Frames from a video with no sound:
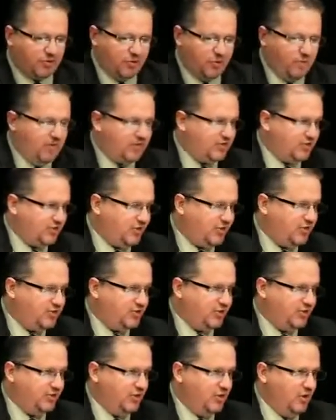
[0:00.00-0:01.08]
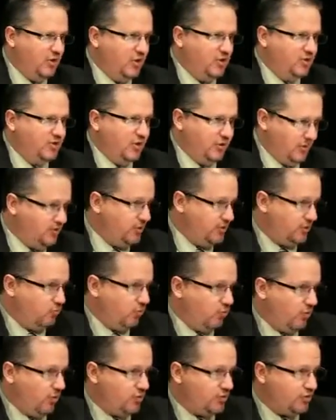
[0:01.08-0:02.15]
was a U.S. citizen. This is
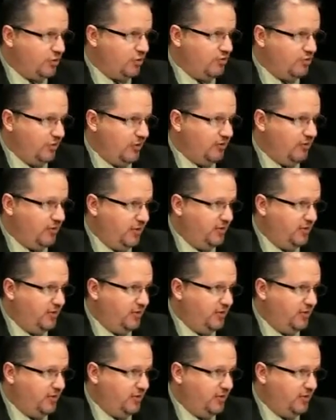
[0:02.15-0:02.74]
World War II.